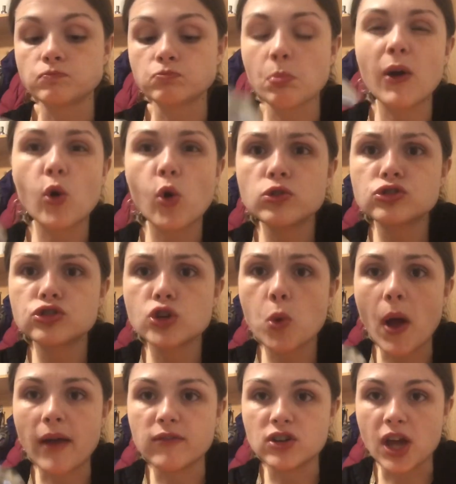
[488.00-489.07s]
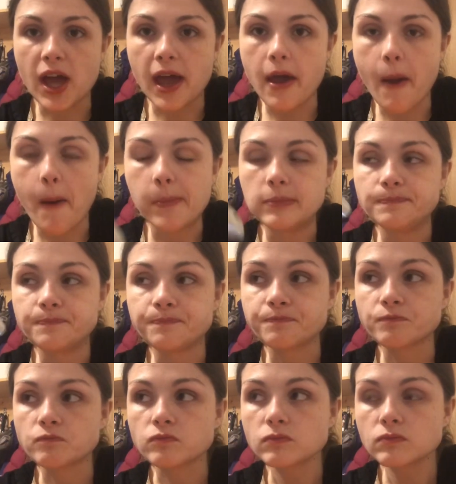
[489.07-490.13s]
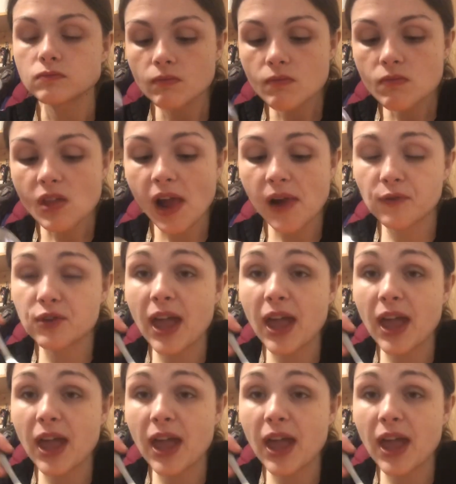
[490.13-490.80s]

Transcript: My goal is to go every day. I'm